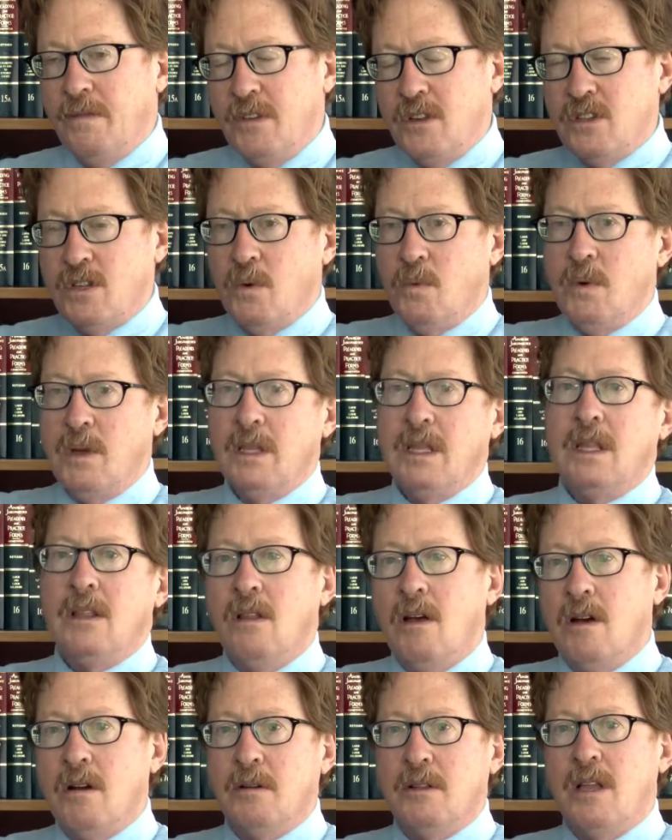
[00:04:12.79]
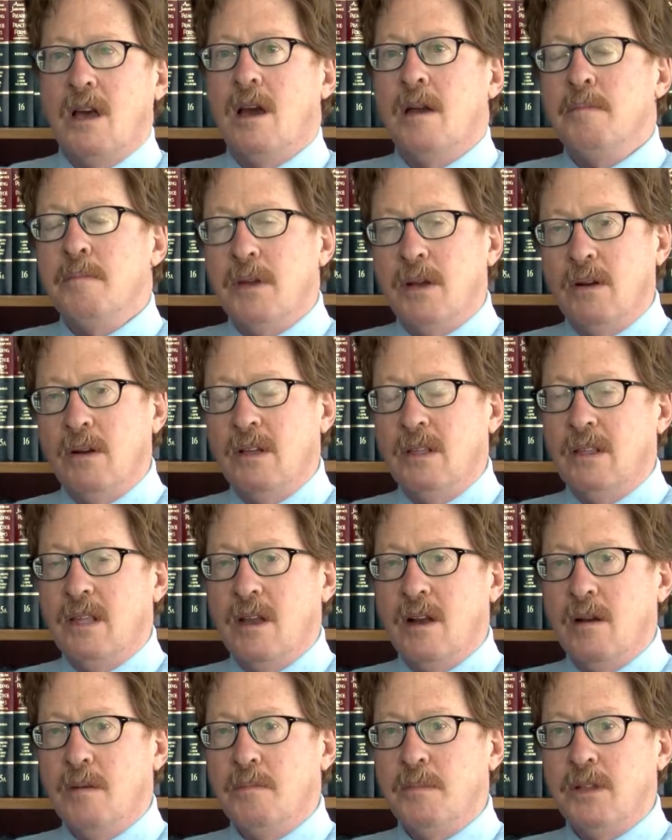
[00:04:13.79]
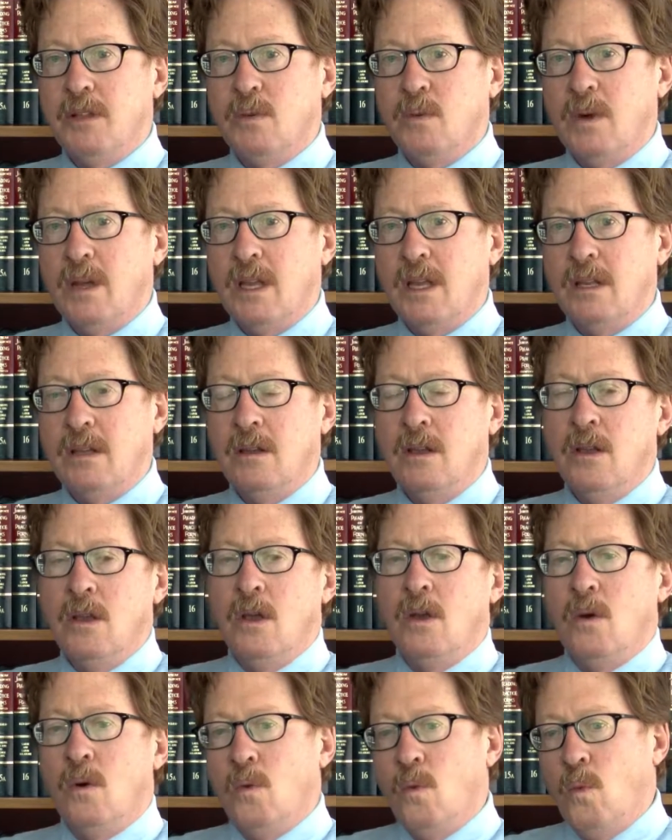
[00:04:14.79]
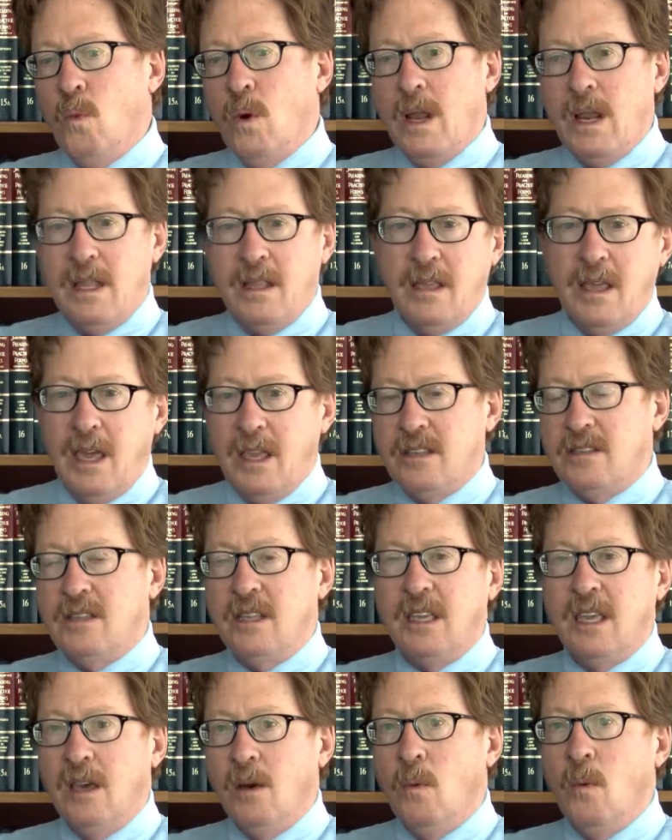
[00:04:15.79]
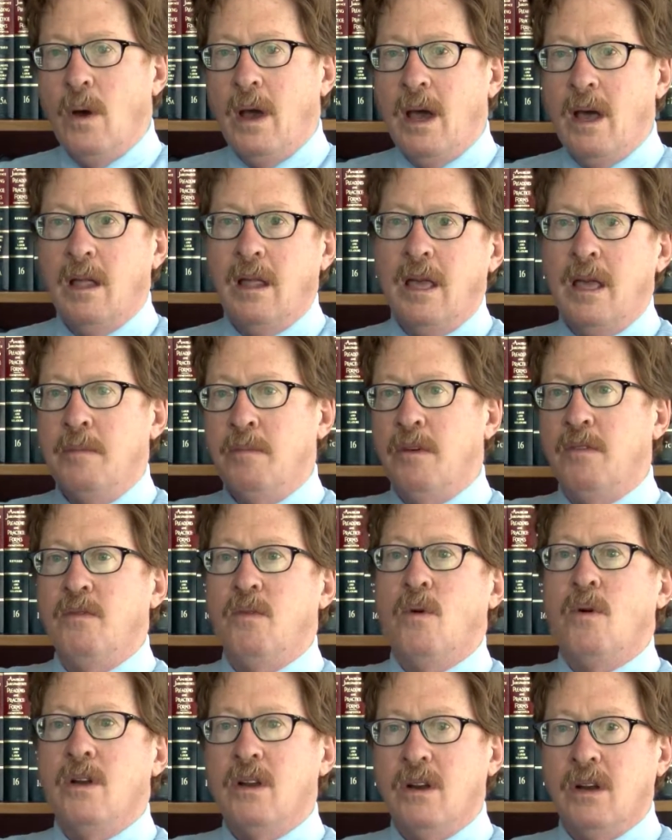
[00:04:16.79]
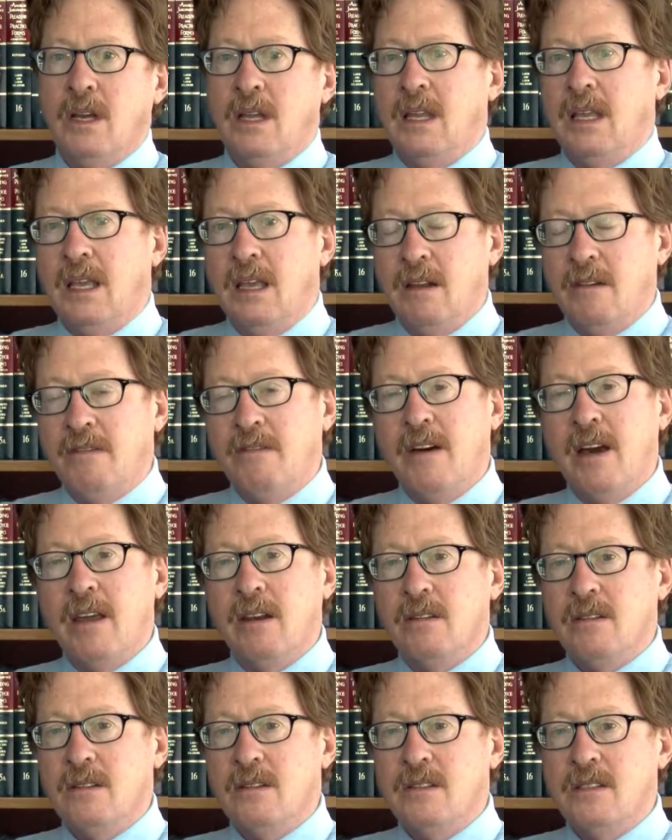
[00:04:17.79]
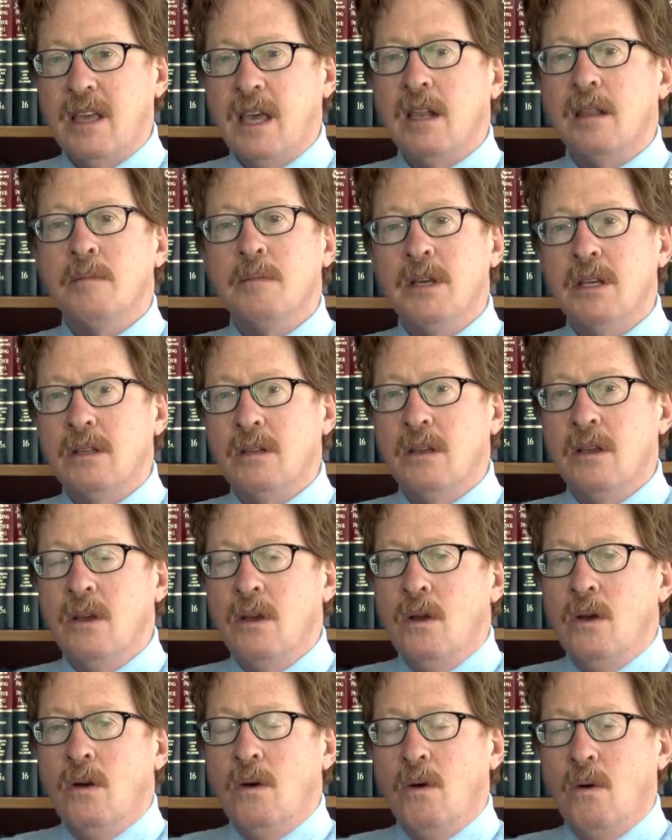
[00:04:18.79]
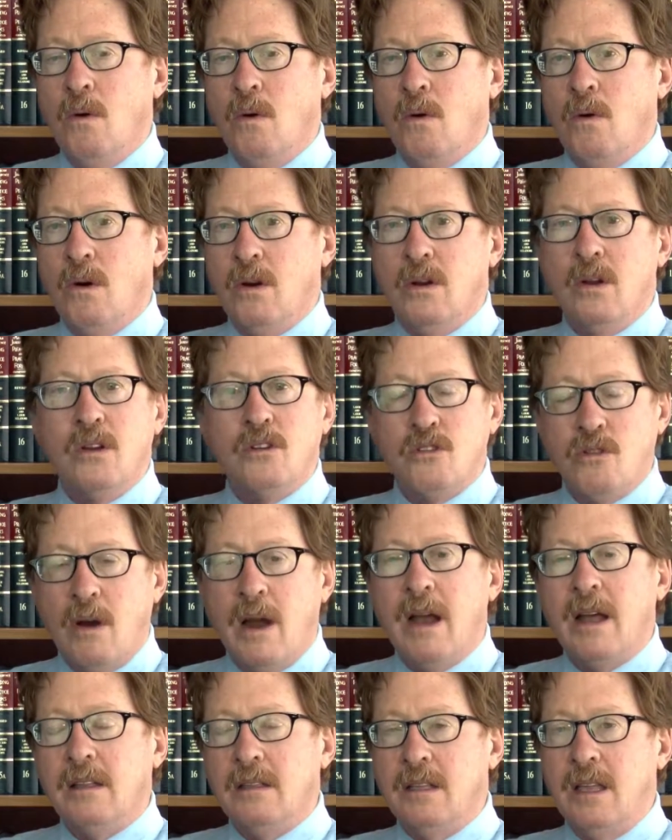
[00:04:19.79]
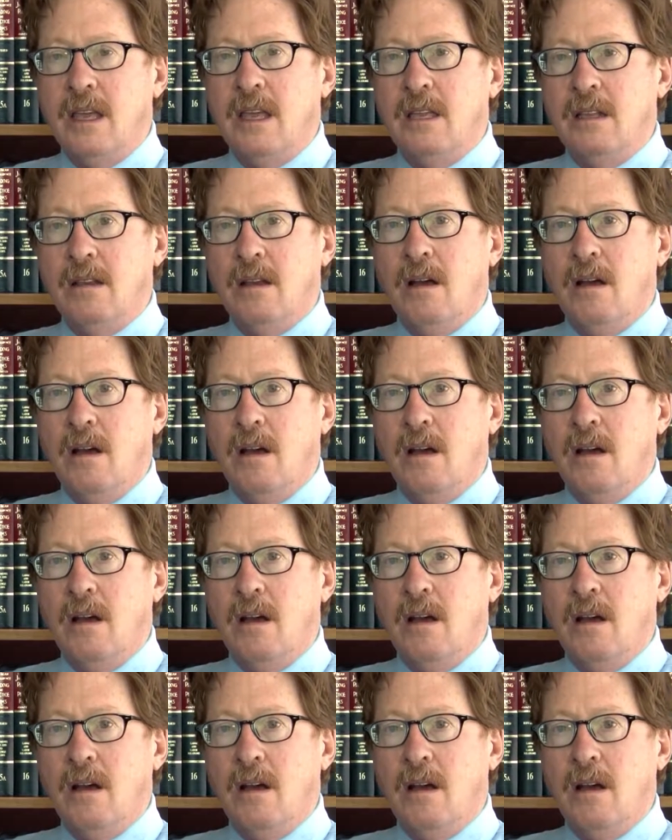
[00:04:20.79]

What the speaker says: there's a really long time period there between what it takes to get well and before you're going to get a final settlement or a trial date